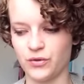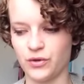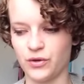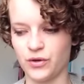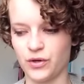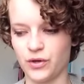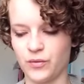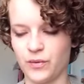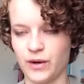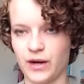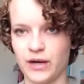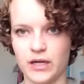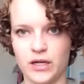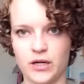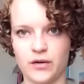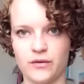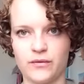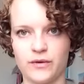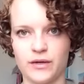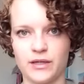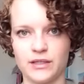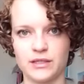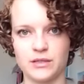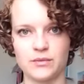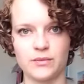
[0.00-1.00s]
you could wear it
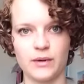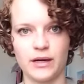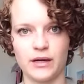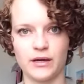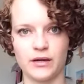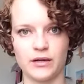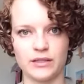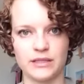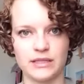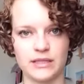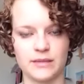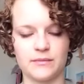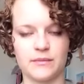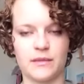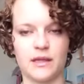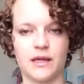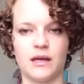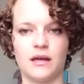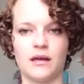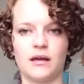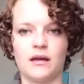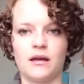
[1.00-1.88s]
over a sweater or something,